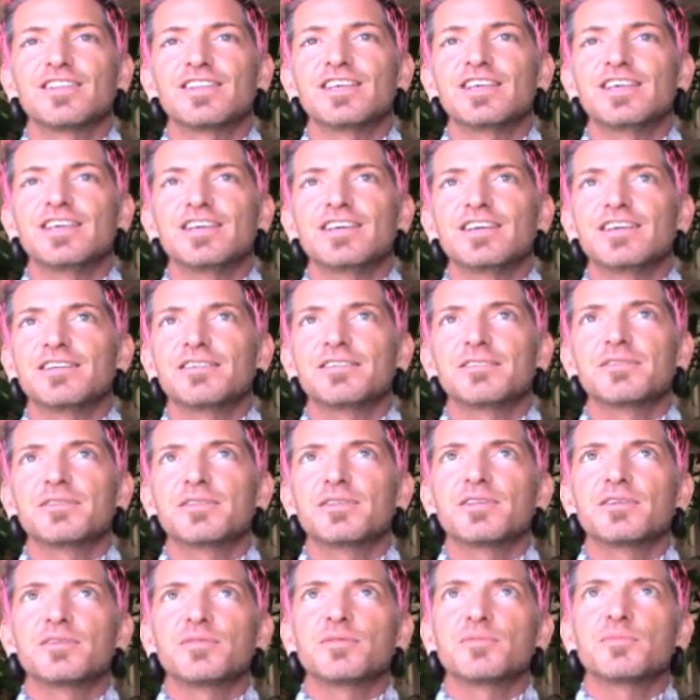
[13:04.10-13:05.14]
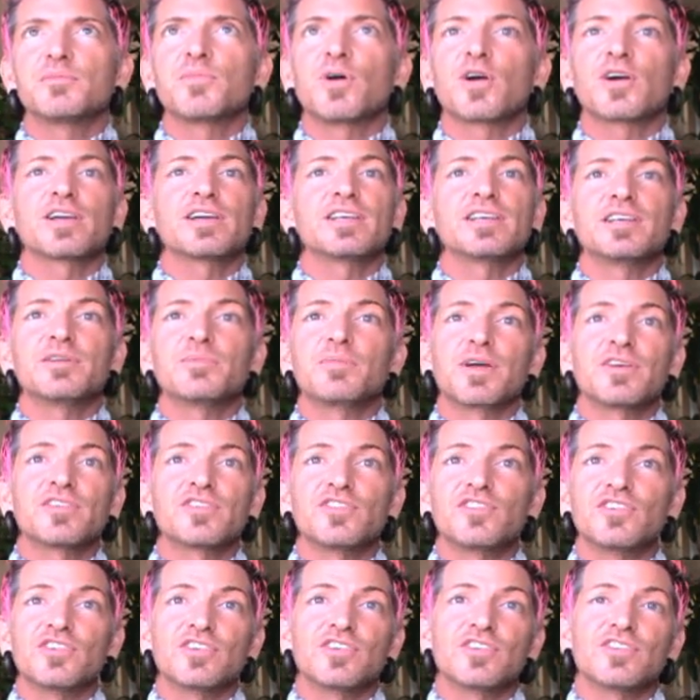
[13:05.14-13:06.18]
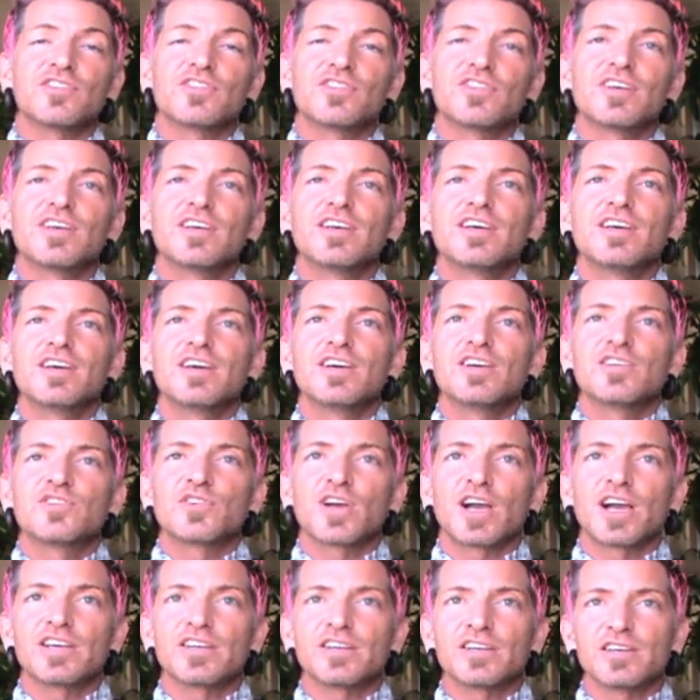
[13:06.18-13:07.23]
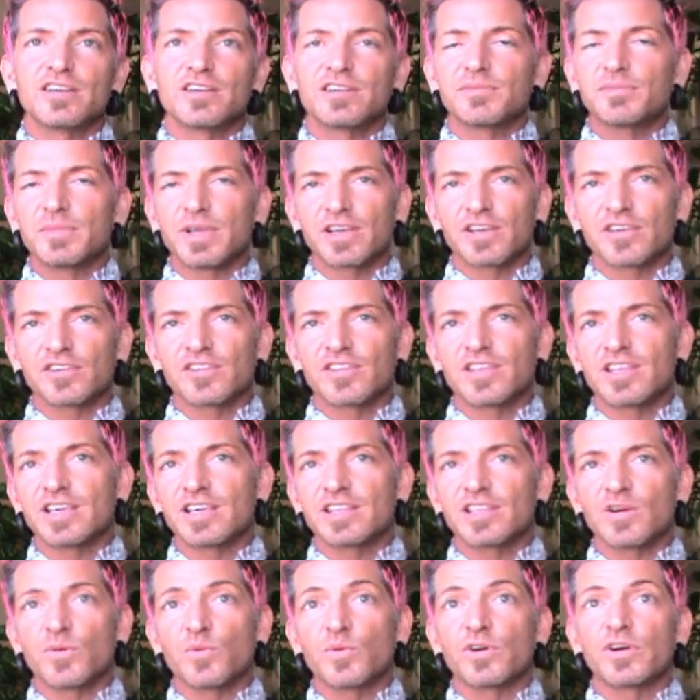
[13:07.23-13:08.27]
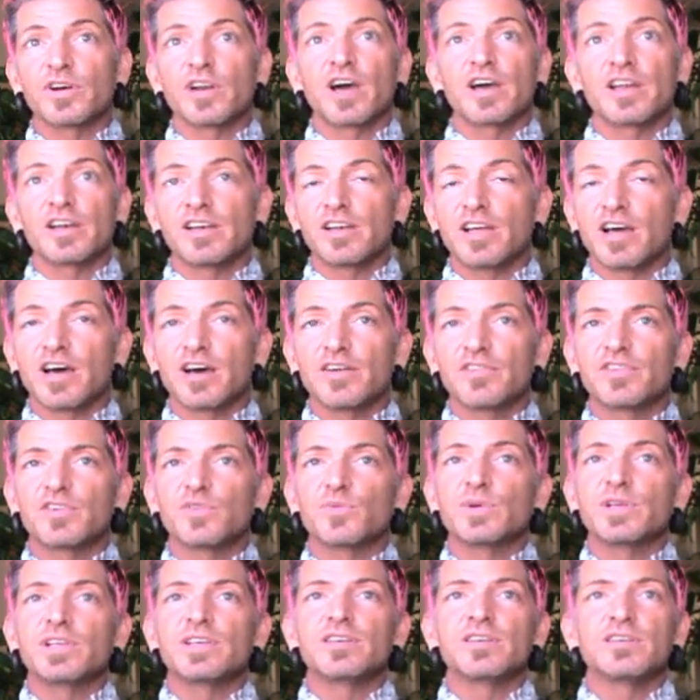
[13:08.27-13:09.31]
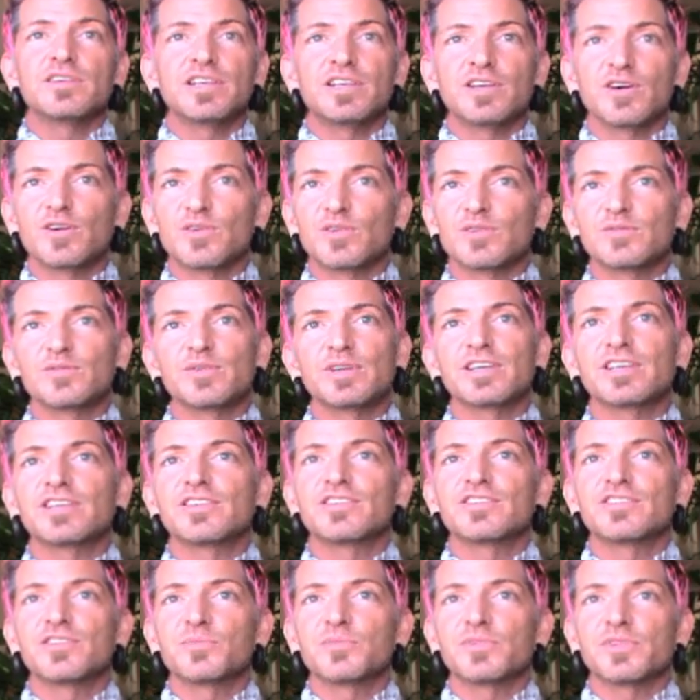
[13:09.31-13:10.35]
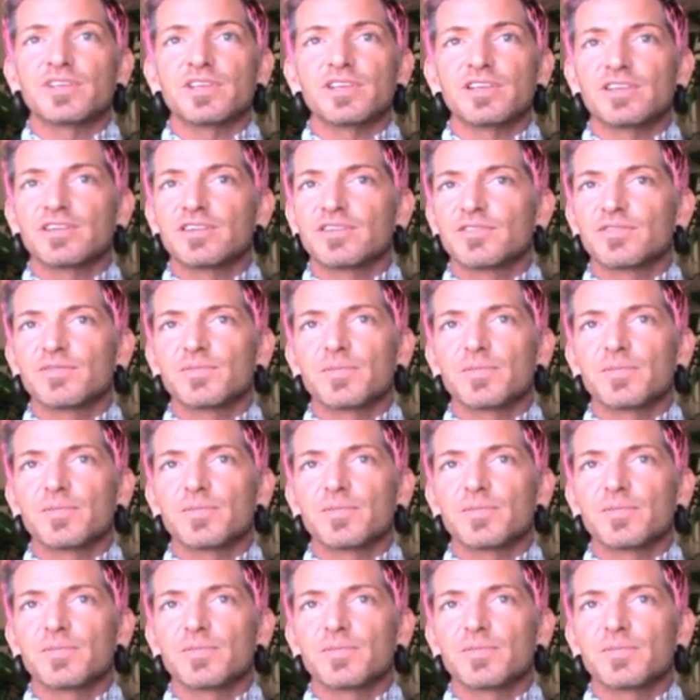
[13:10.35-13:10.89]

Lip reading: the marketing messages try to make us think that we're not enough and we can simply